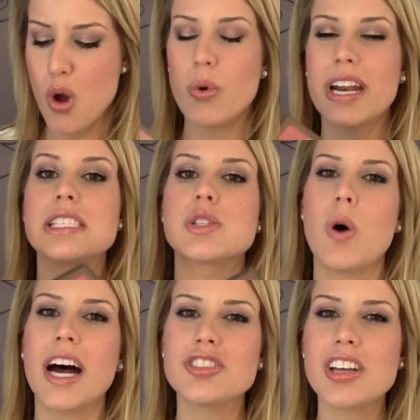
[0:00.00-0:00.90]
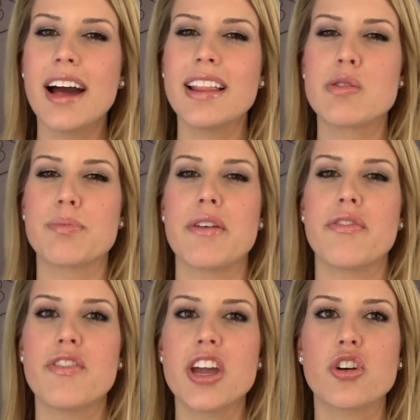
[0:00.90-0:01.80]
When I swatch the highlight with my
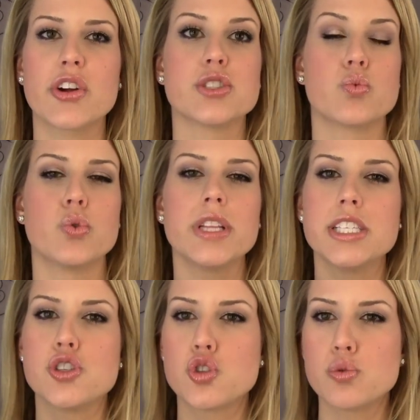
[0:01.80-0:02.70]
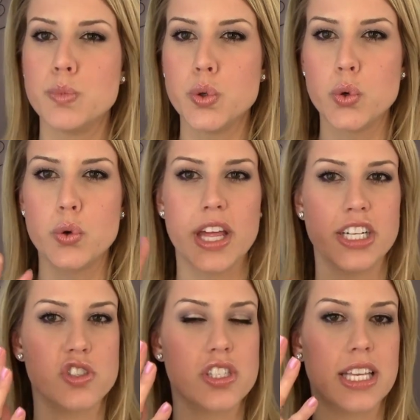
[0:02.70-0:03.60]
finger, it's really smooth and
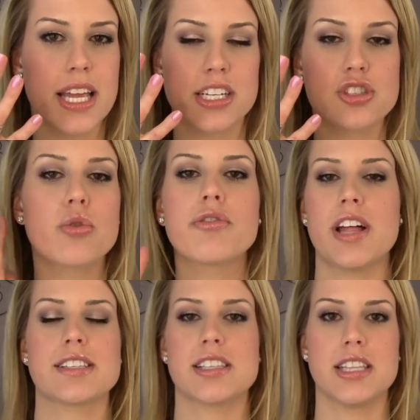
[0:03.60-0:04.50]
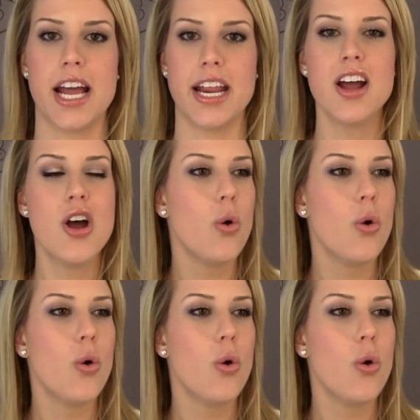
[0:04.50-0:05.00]
it just it just reflects the light.